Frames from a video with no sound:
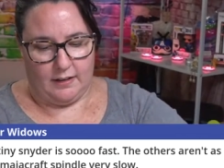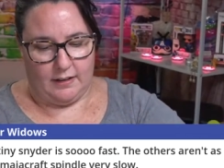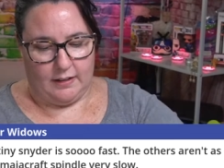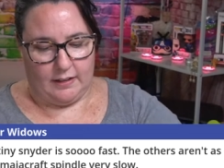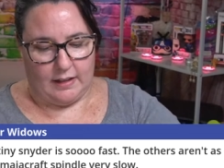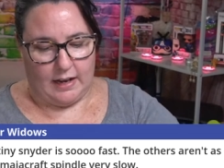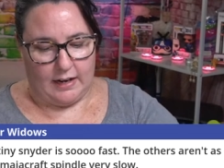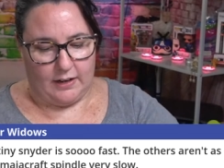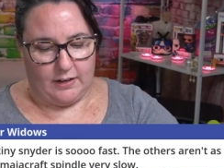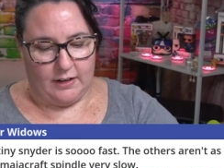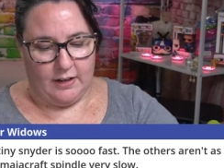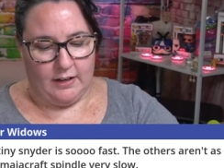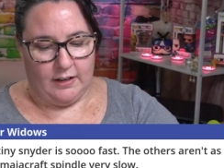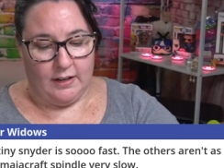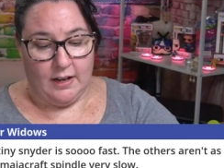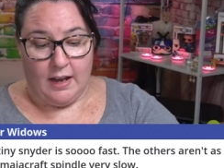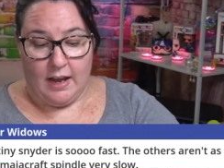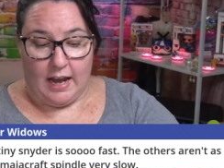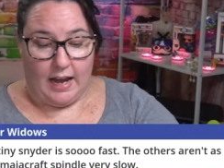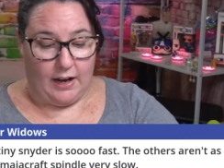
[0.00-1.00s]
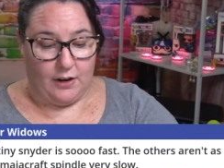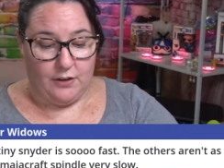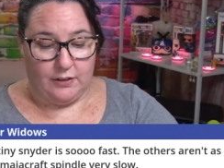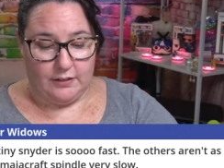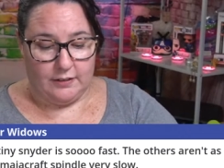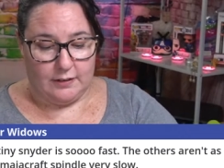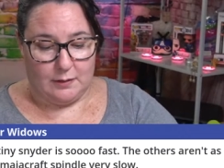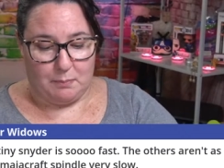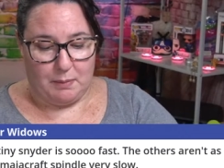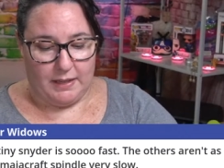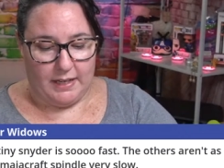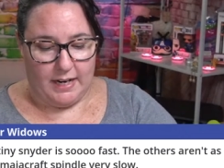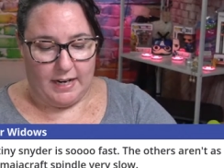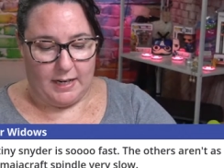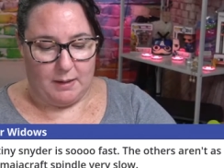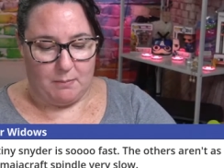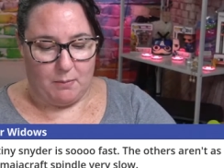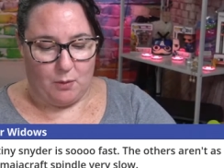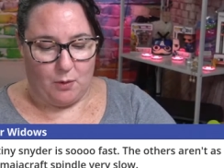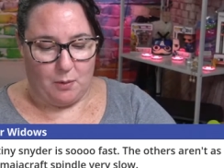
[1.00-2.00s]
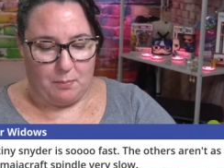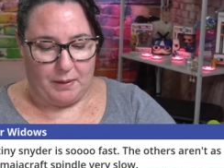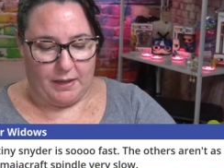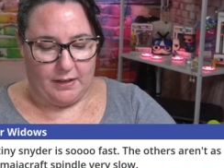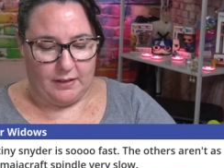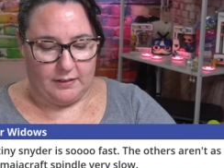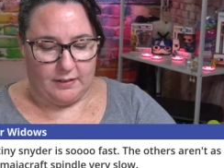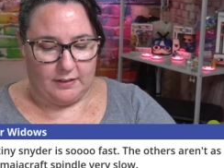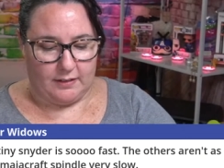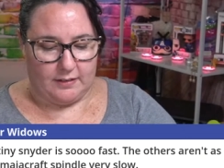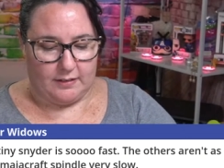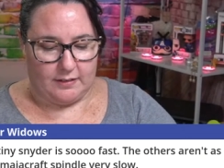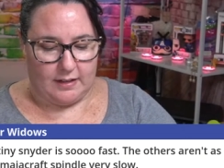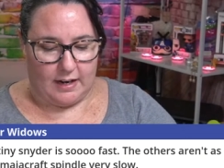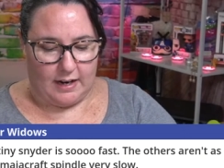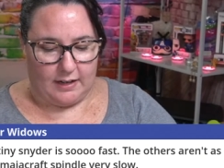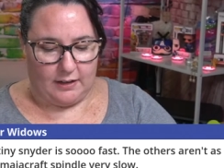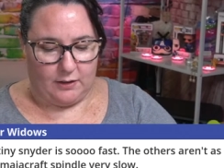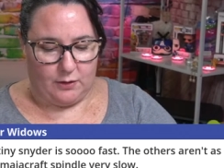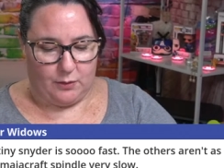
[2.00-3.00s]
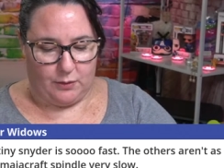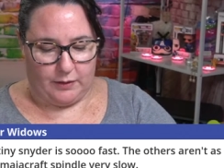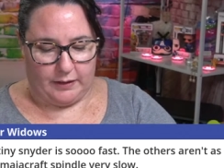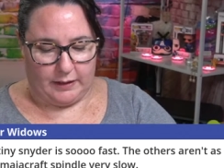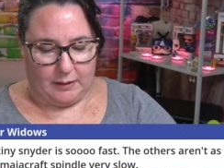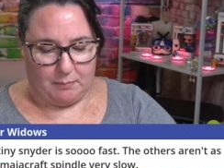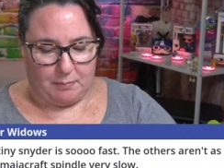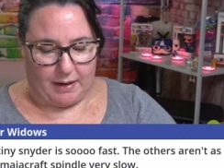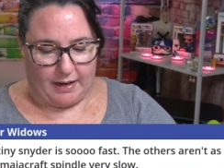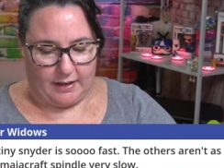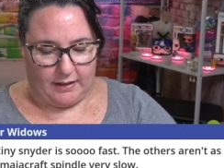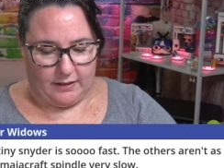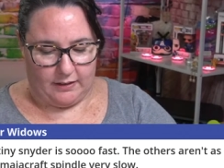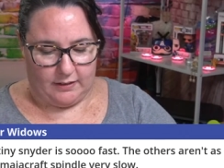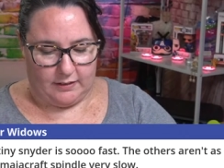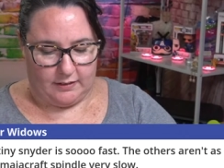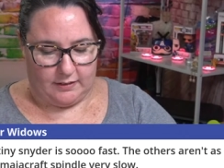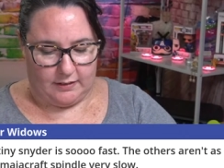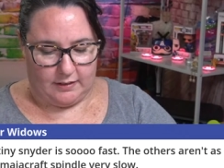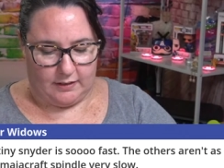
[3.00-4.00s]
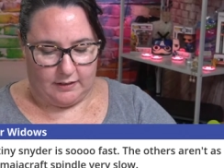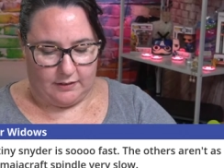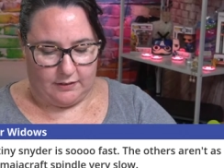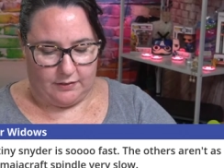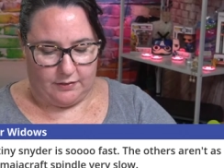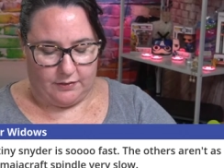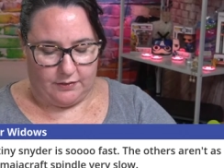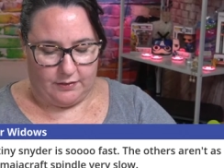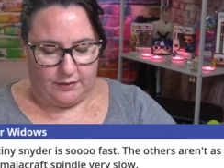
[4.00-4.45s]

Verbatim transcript: That it couldn't spin anymore because it started coiling back in itself.